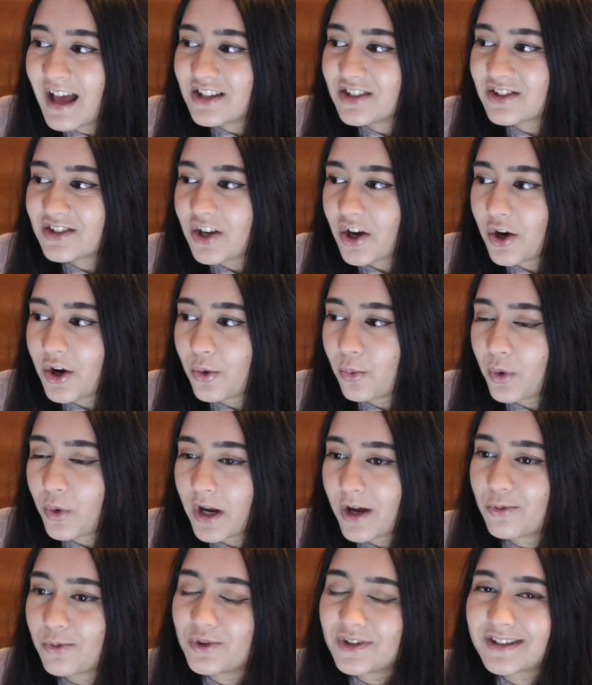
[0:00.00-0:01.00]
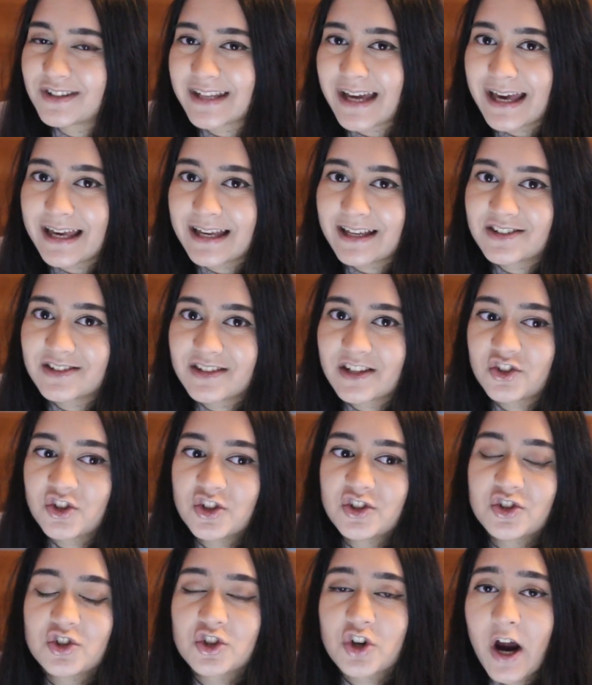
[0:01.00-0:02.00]
So what I would say is that
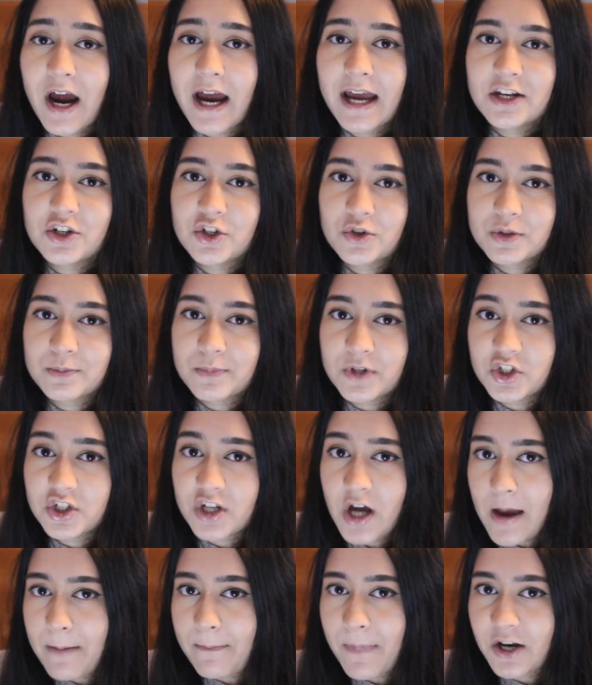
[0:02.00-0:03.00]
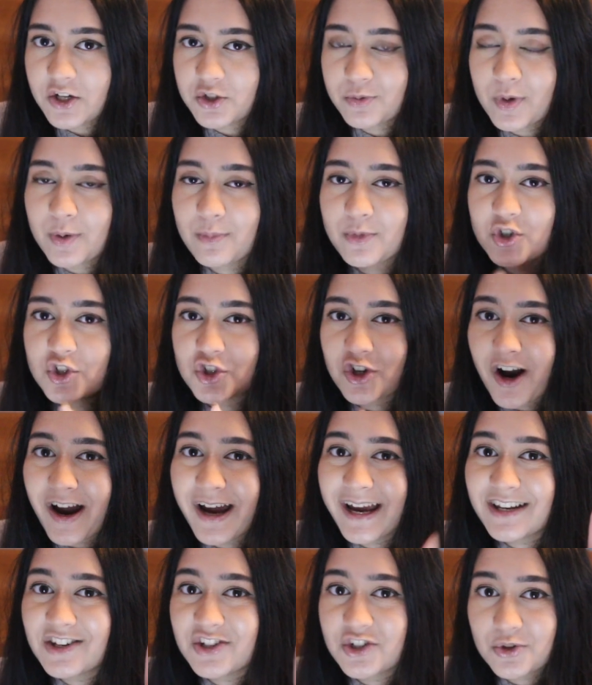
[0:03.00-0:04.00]
just try and do as much time management, but
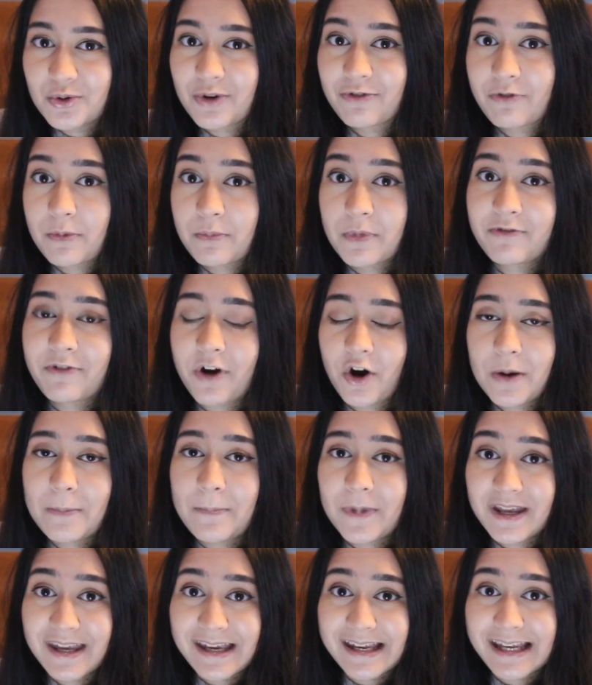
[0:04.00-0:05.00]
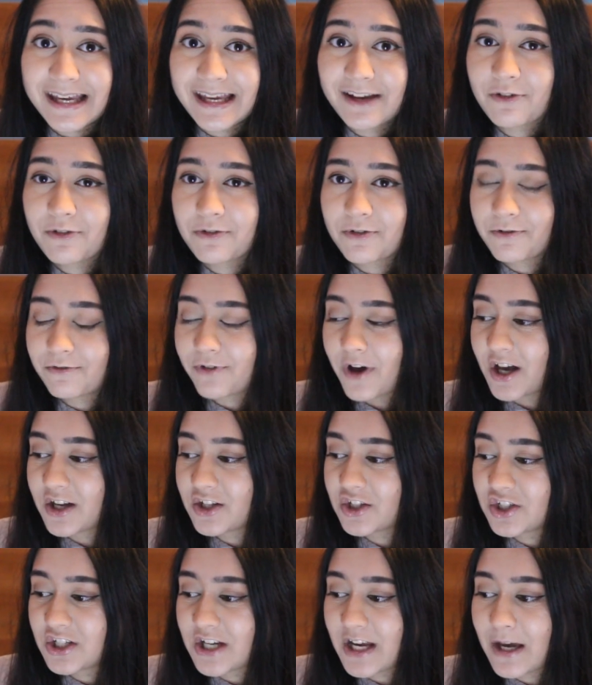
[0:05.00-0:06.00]
try and do it from the very beginning of the
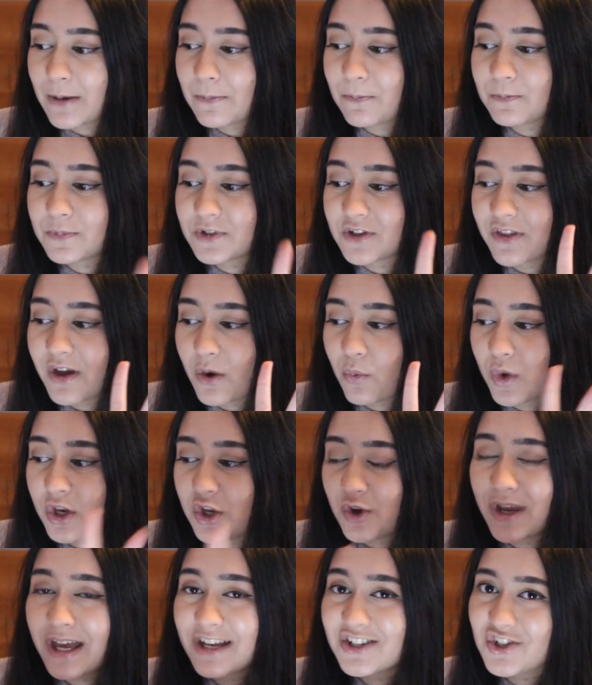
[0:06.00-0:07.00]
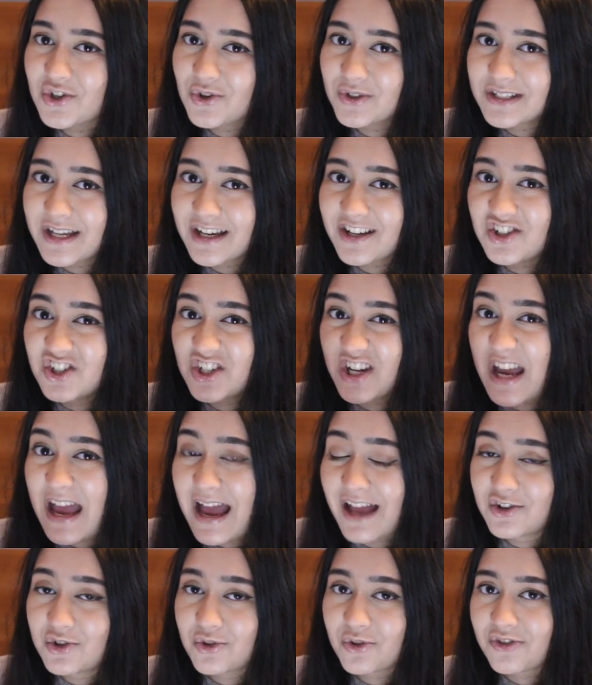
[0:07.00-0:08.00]
first year, so that when you get to your second year
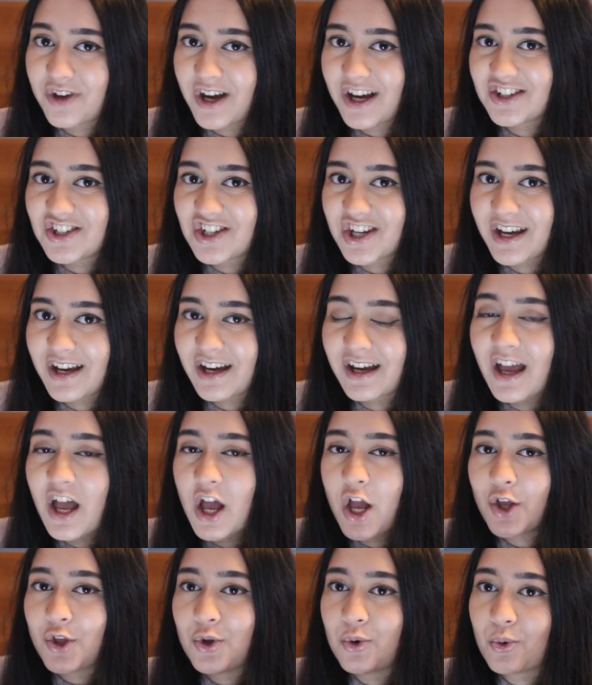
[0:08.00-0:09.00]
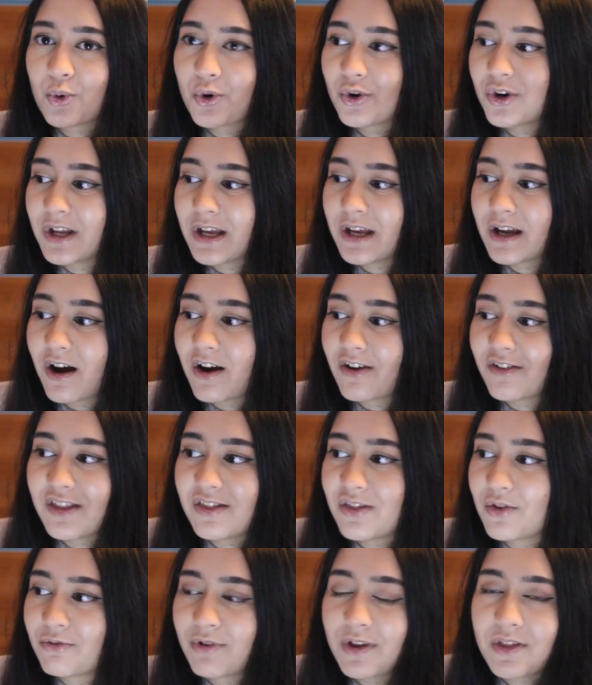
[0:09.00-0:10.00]
and your third year, you already are
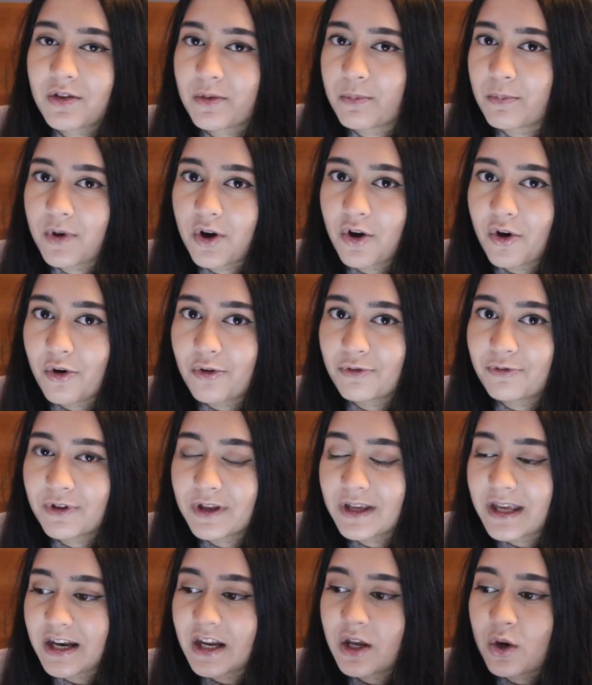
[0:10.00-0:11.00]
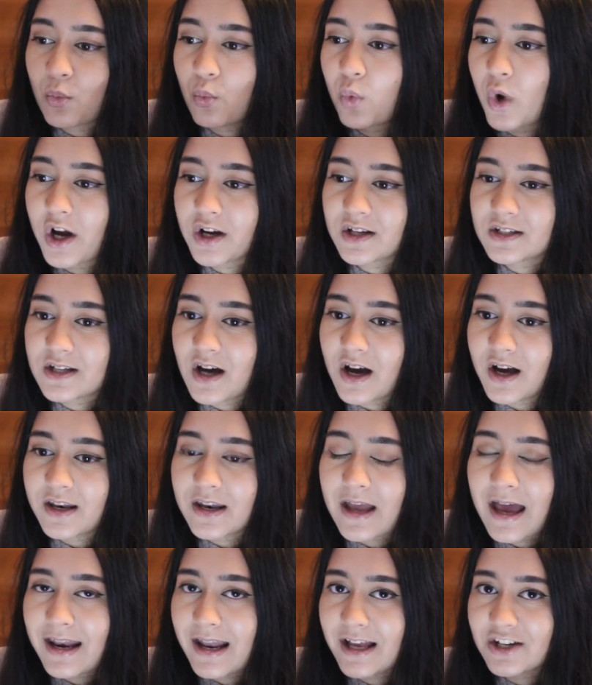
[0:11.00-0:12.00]
in the rhythm of getting work
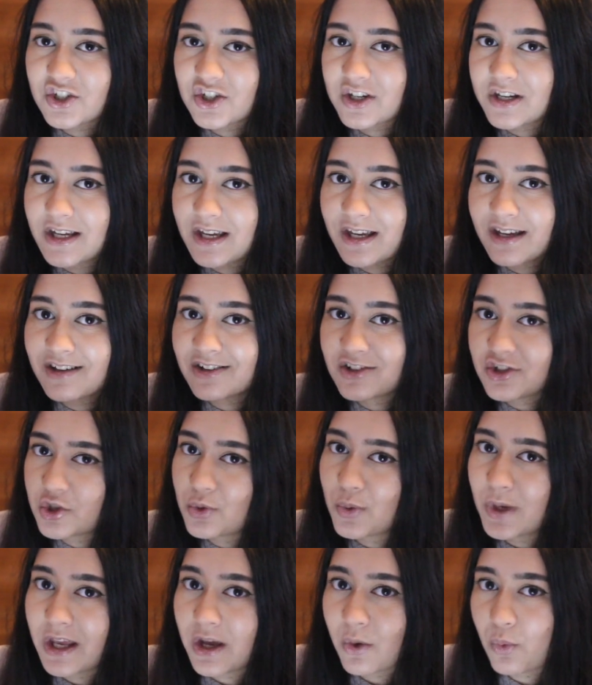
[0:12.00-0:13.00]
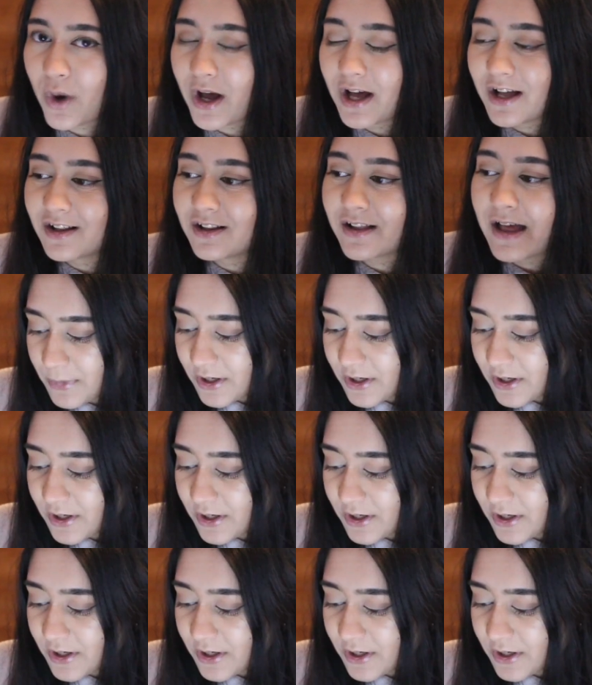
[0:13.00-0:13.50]
done and actually doing it well.